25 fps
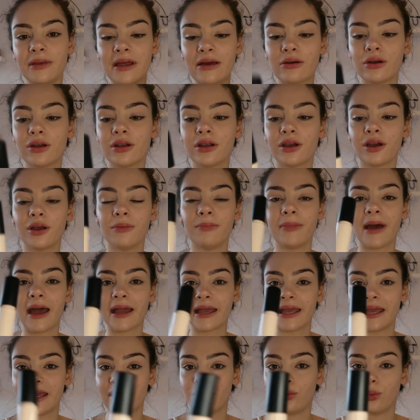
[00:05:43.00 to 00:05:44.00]
I'm now going to go
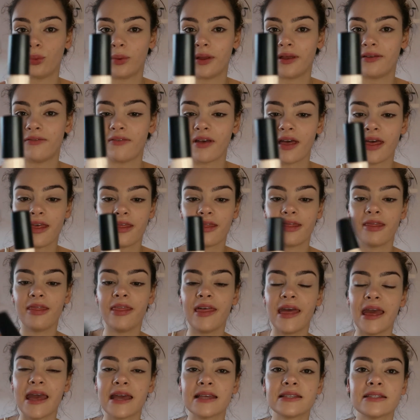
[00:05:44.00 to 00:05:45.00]
back in with
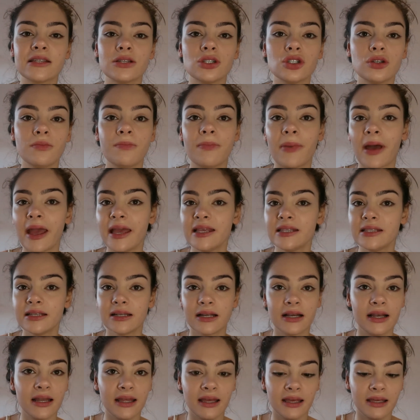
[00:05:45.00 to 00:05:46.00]
this to
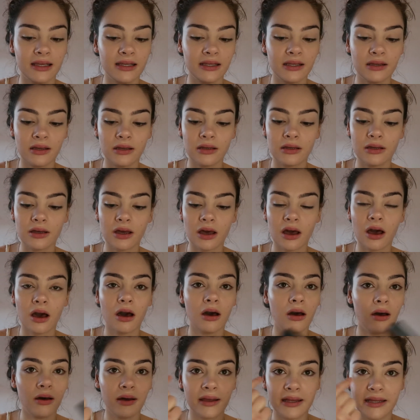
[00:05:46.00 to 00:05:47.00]
basically
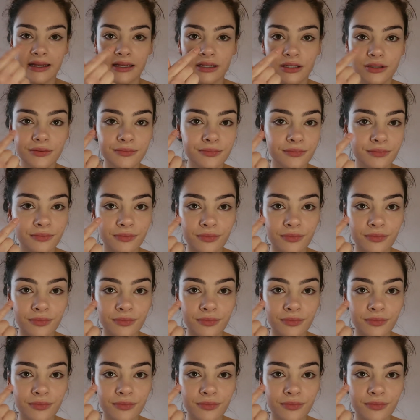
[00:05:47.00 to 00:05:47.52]
hide